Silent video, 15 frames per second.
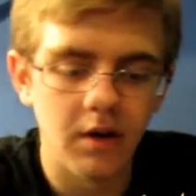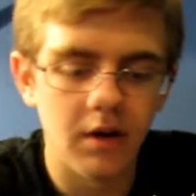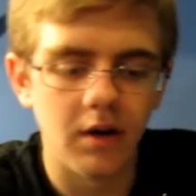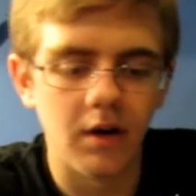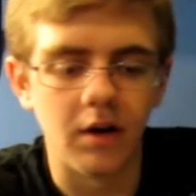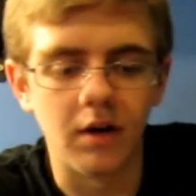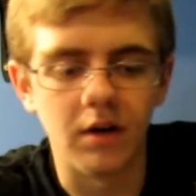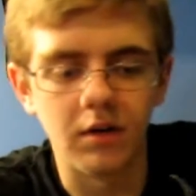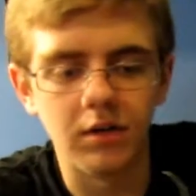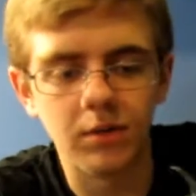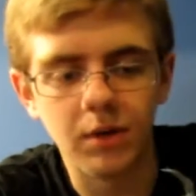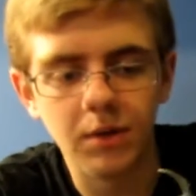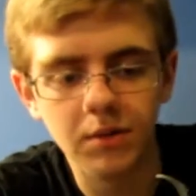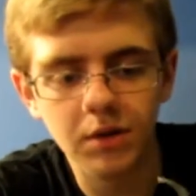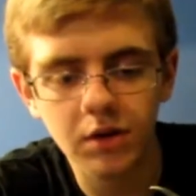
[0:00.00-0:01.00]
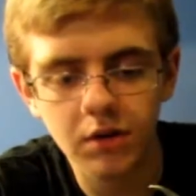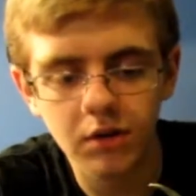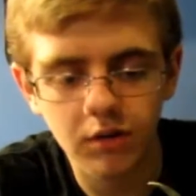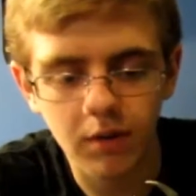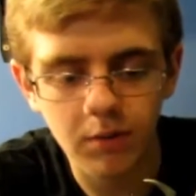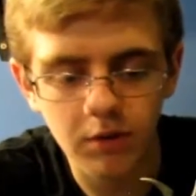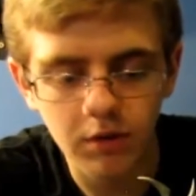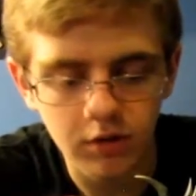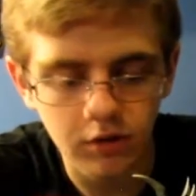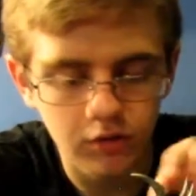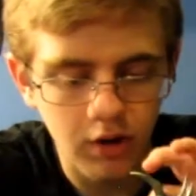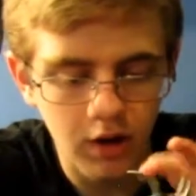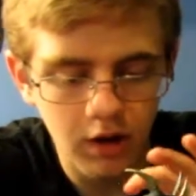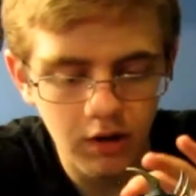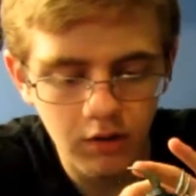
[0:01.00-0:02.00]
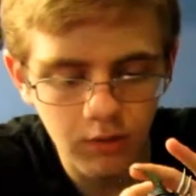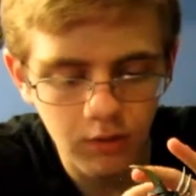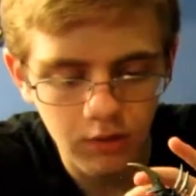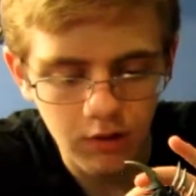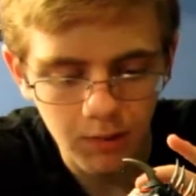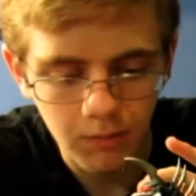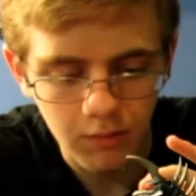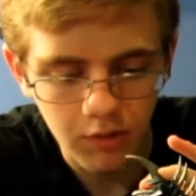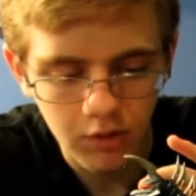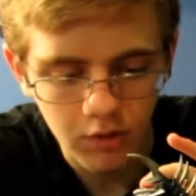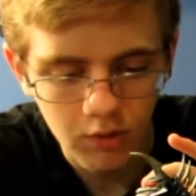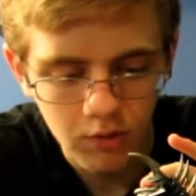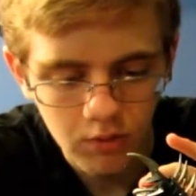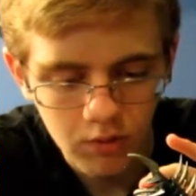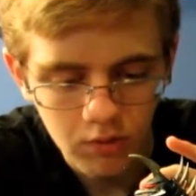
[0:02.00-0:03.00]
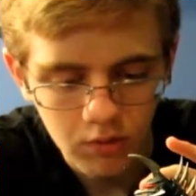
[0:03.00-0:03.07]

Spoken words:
Alright, so what I'm going to do is I'm going to try to attempt to